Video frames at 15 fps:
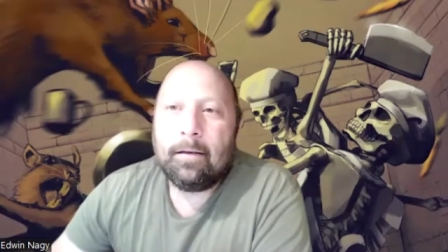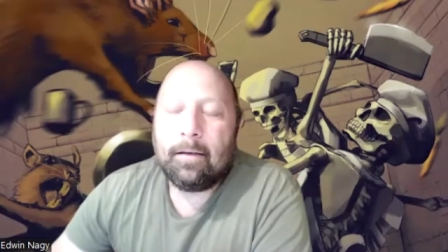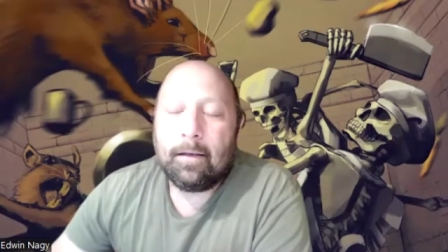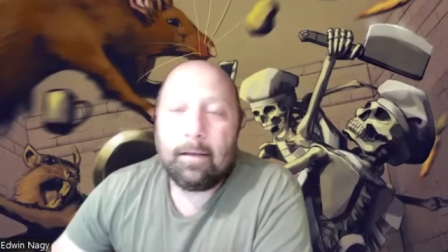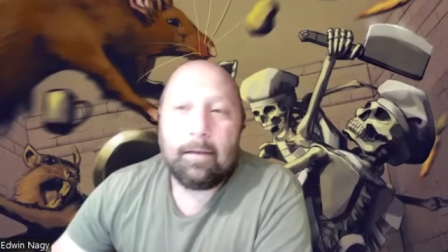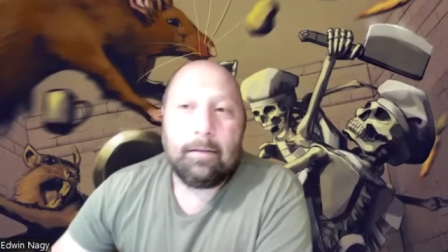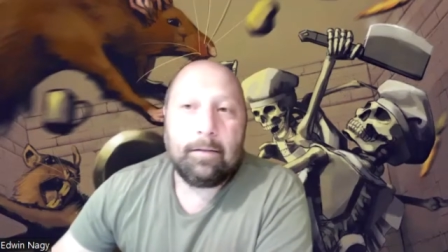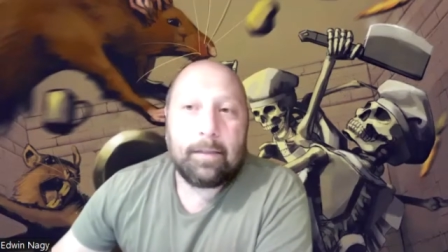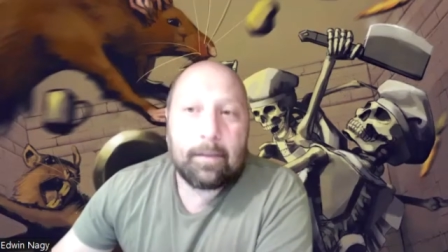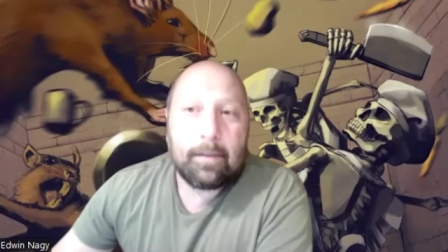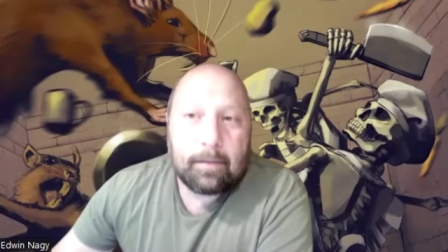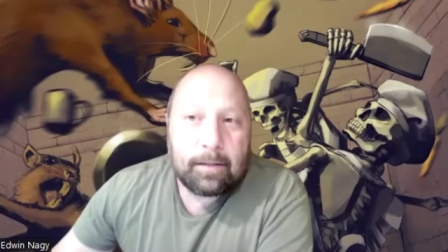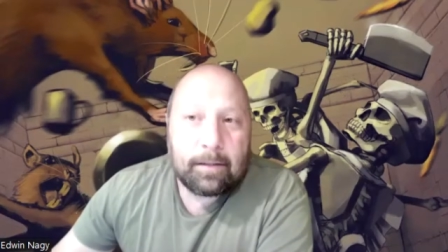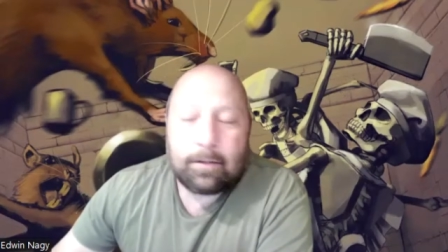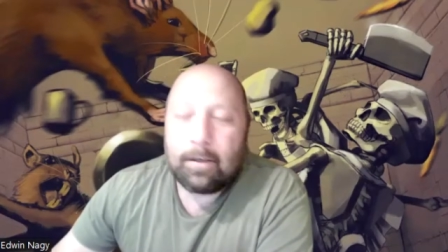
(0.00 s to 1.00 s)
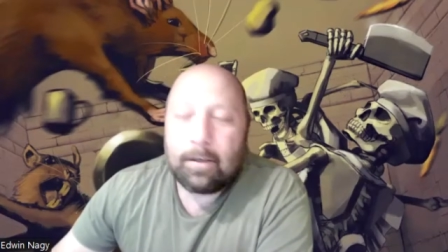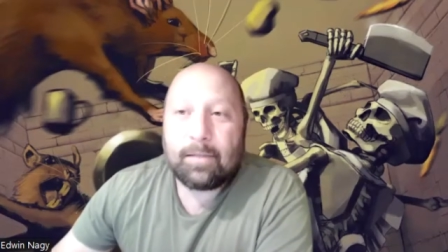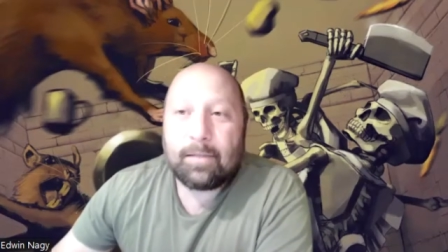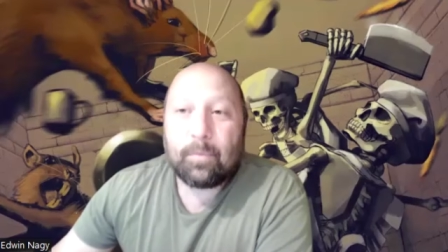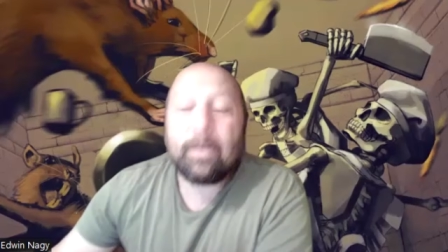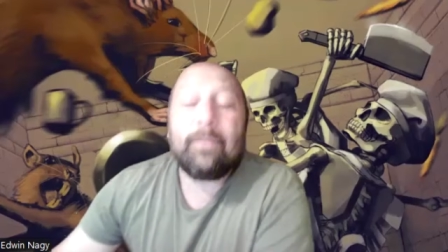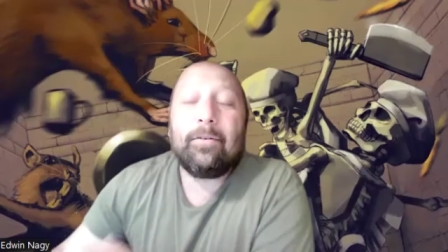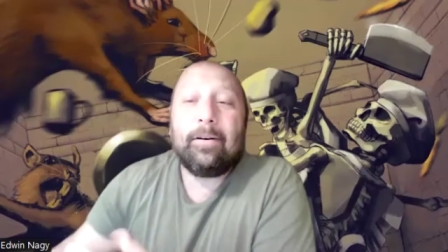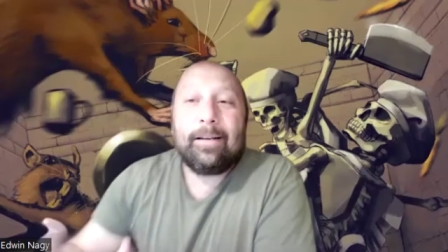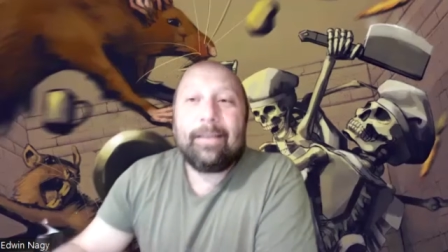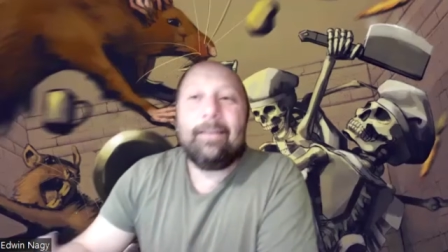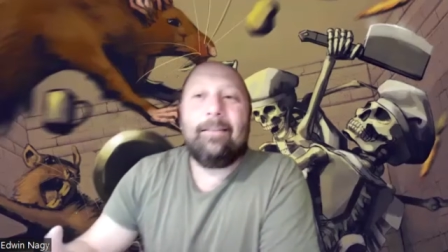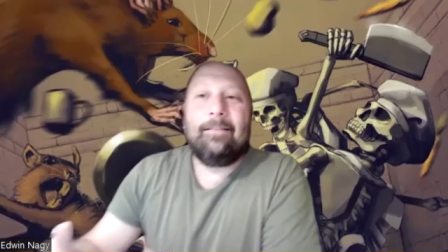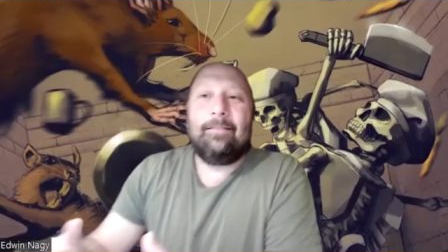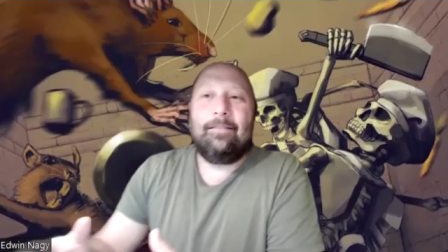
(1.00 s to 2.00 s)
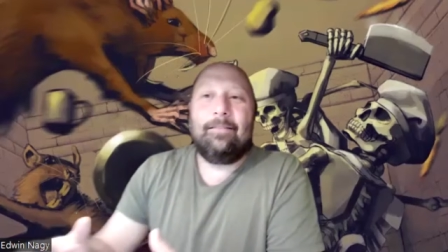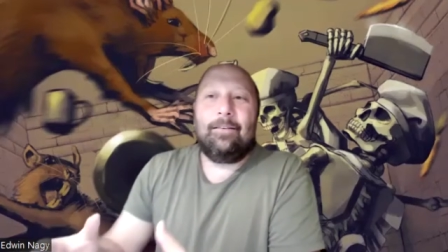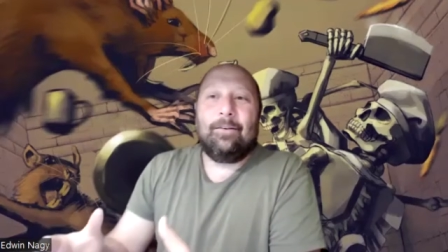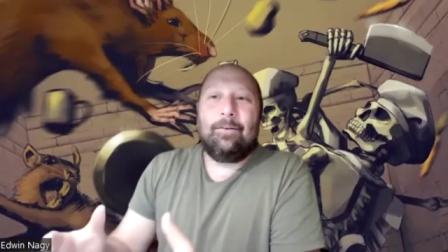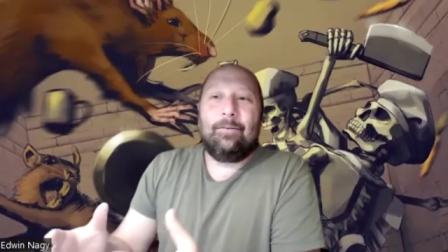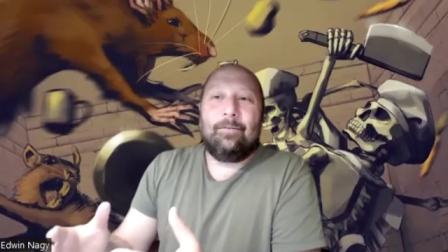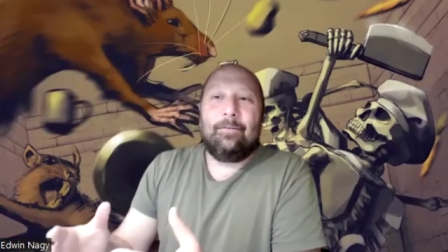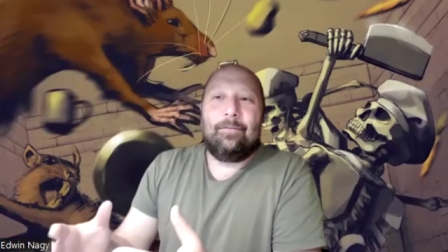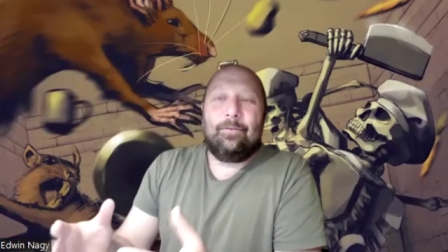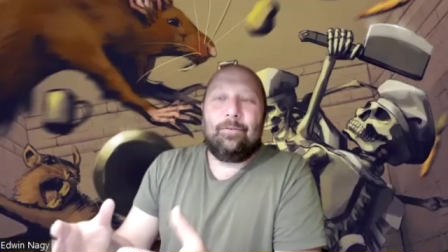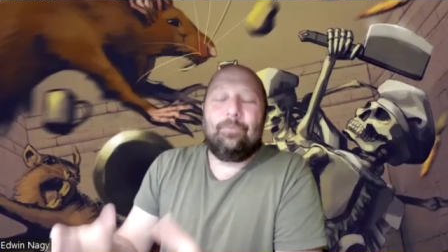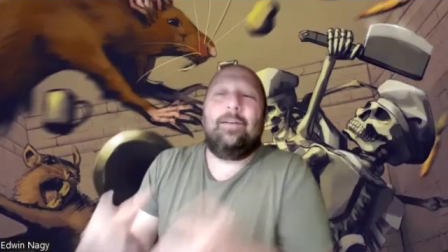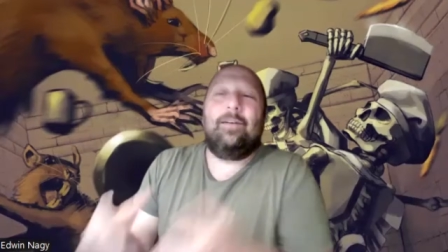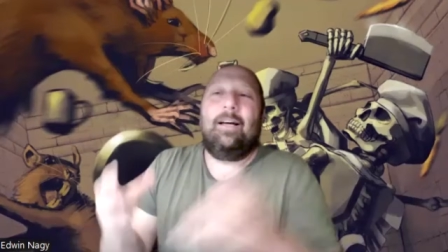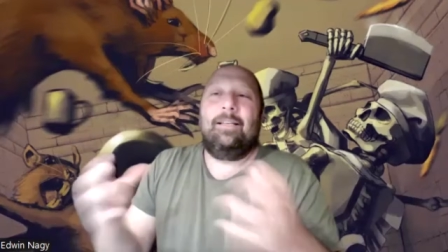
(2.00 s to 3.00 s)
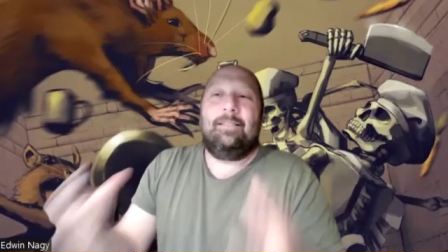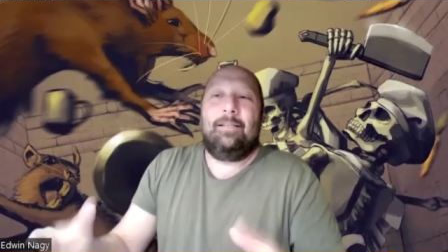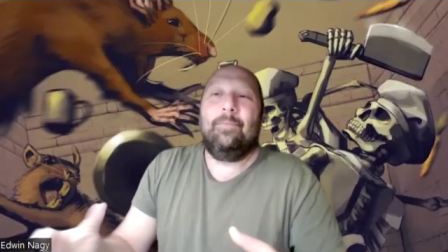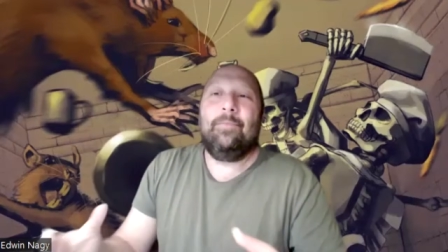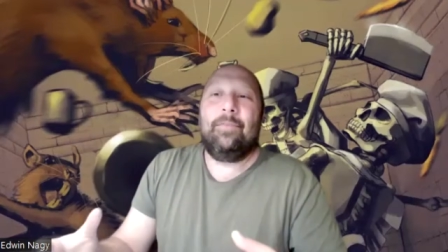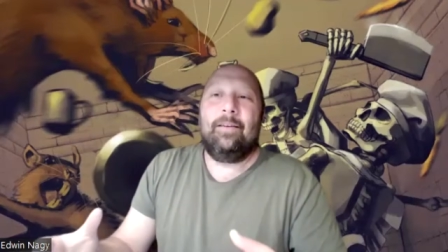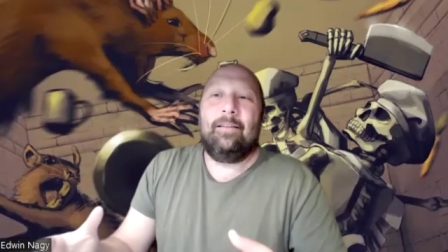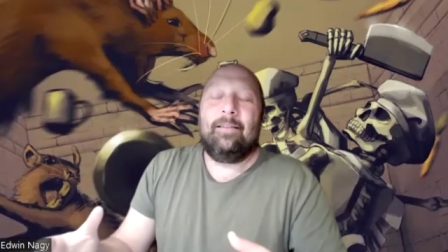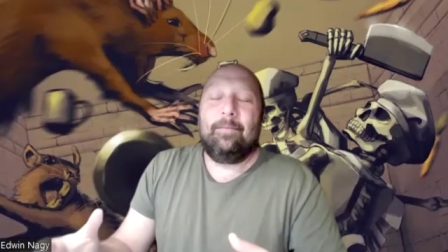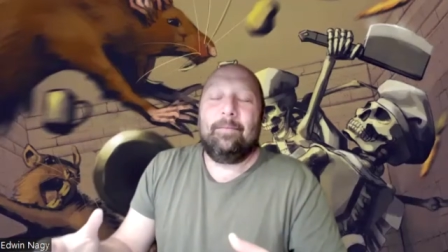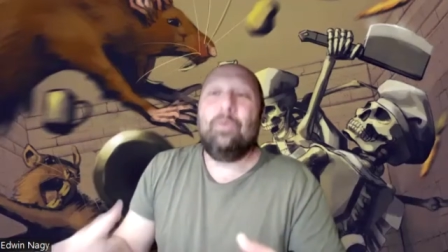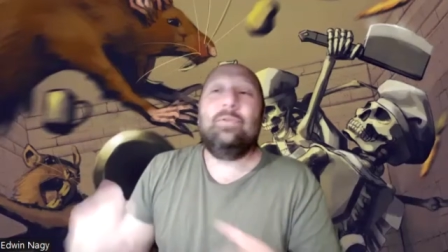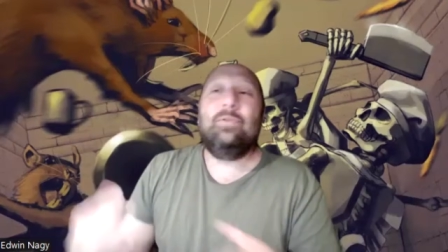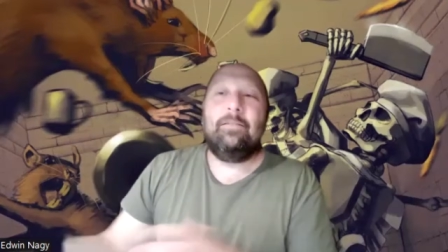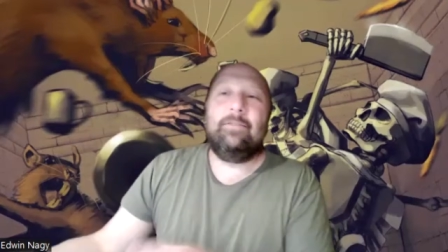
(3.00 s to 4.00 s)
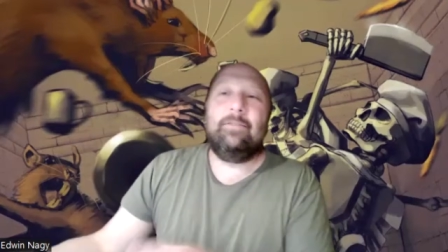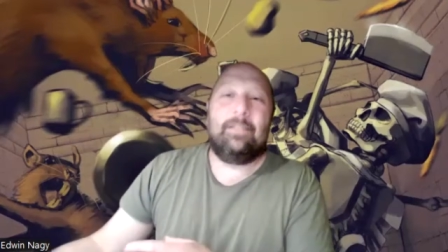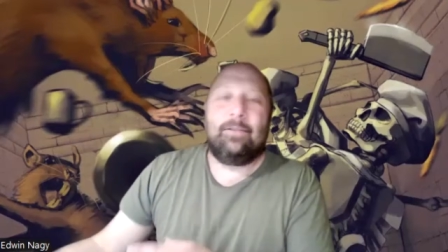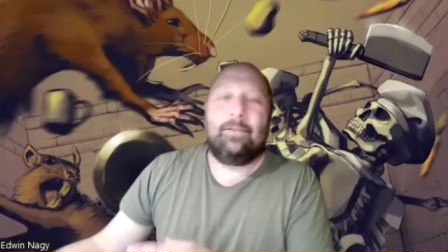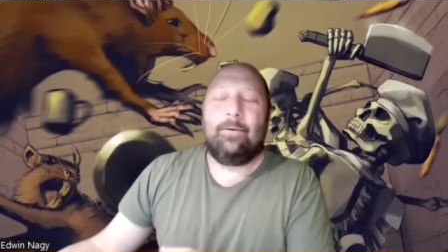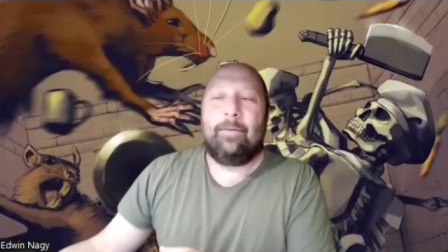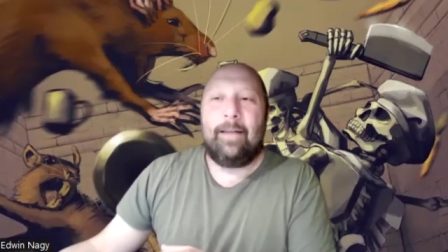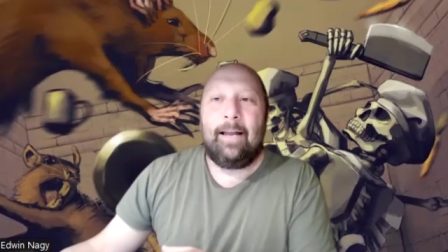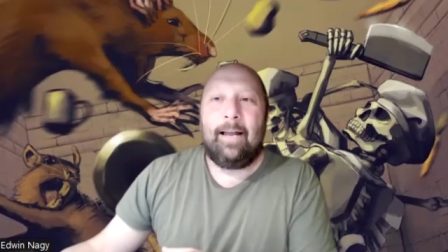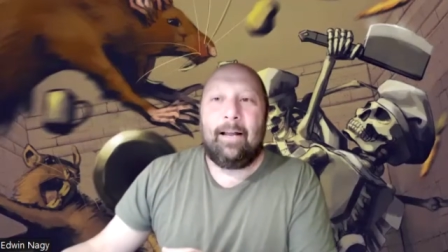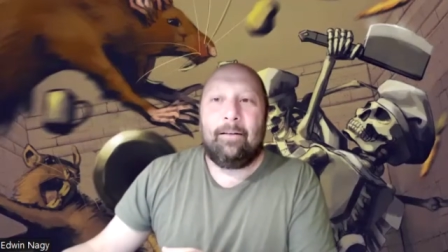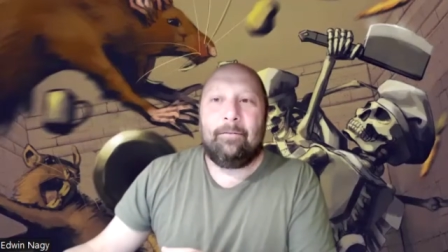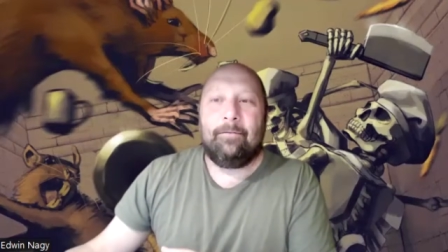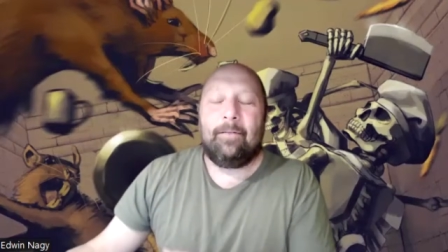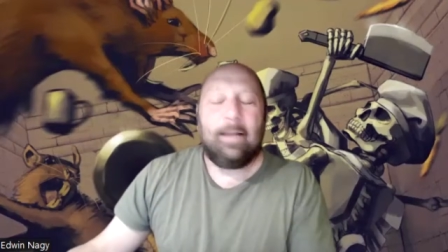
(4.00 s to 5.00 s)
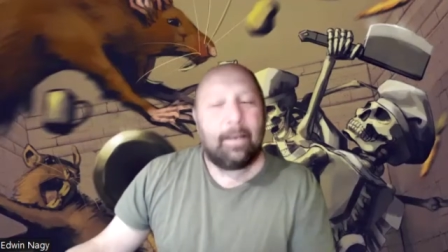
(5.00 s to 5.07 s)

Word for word: uh, legal interests whatever it is you know you've got something that most of us don't have